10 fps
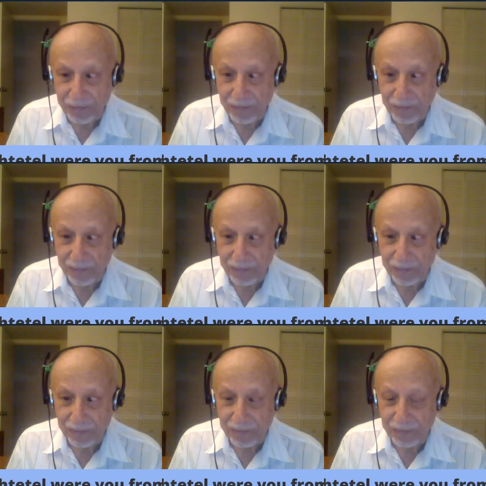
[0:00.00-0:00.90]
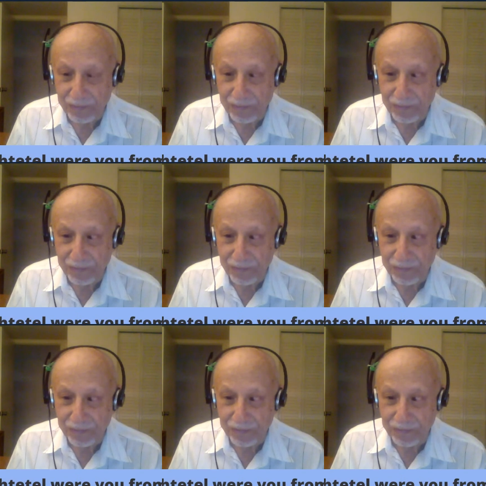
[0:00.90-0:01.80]

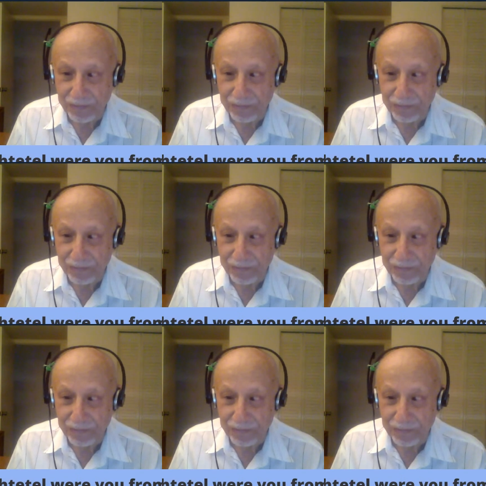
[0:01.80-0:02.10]
Nobody speaks.